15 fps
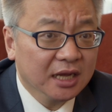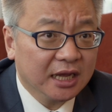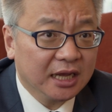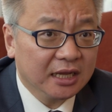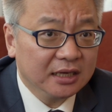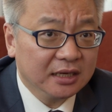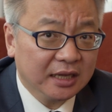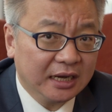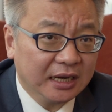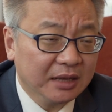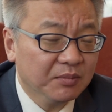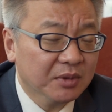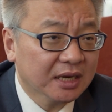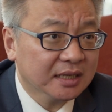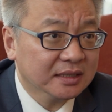and
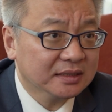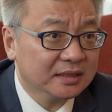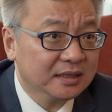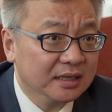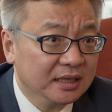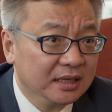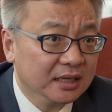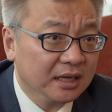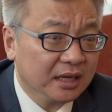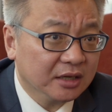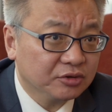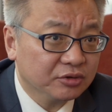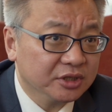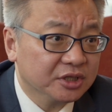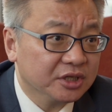eliminates the
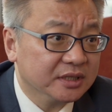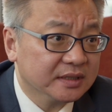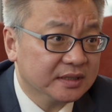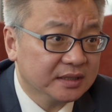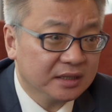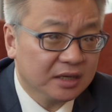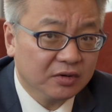attritions